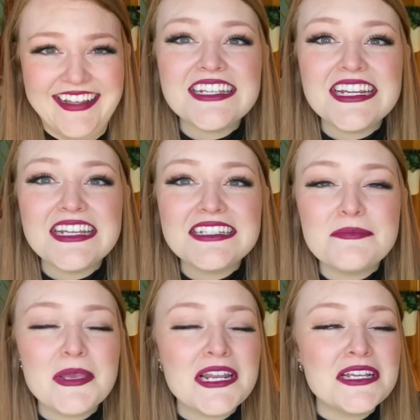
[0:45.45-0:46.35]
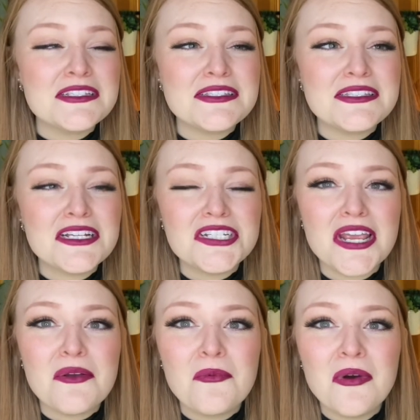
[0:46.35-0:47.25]
It has been such
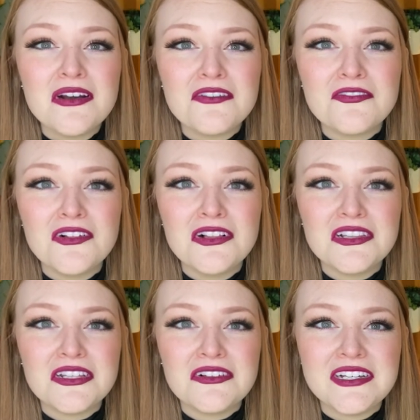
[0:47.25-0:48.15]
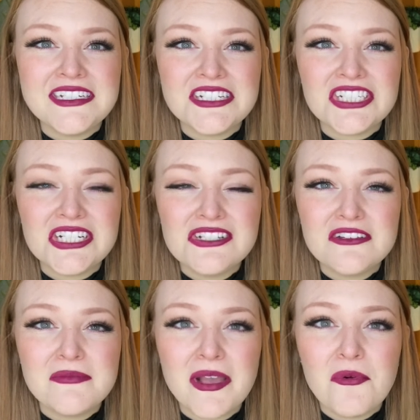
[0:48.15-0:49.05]
a wonderful little addition
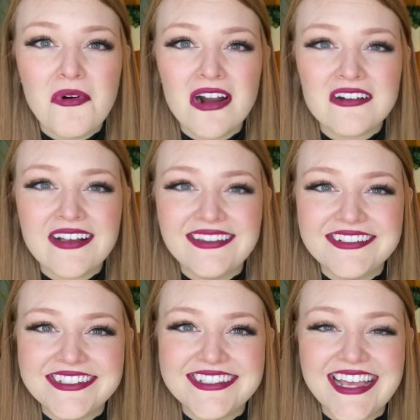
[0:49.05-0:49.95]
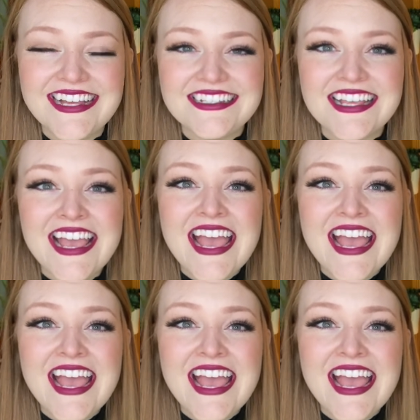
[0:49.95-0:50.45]
to my watercolor set,